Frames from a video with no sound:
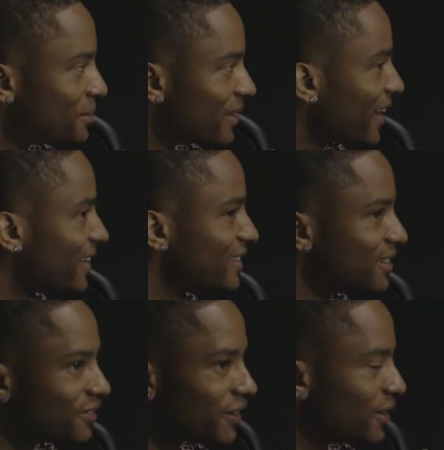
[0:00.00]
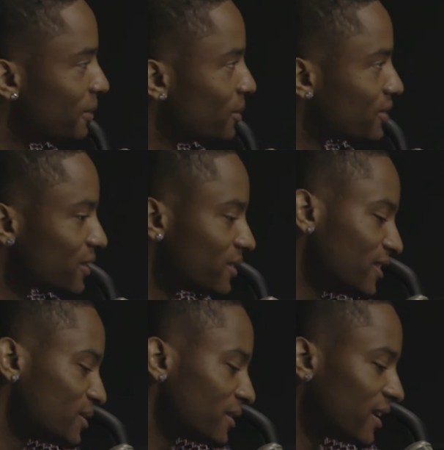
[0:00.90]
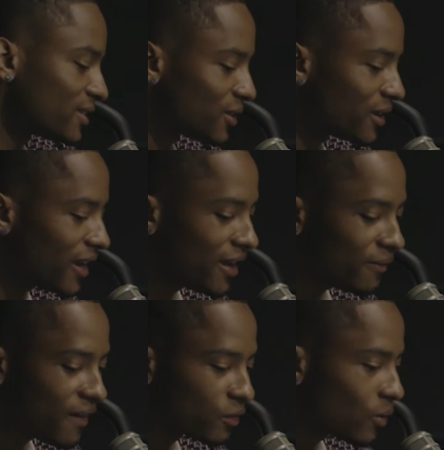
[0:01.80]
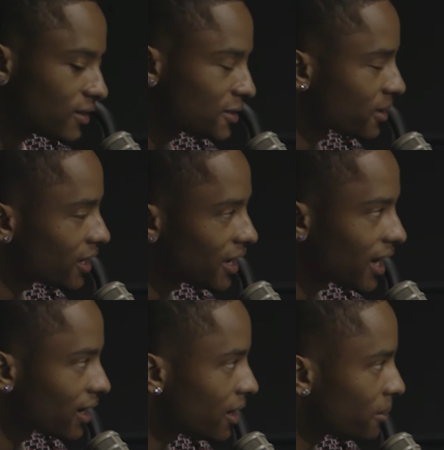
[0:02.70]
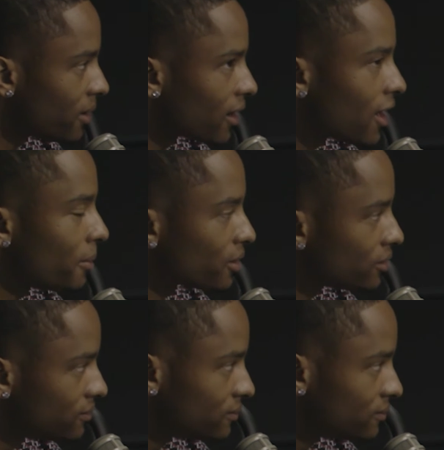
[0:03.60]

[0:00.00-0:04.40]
them, like, defending me with certain things online. So, after a while, it just became kind of comical.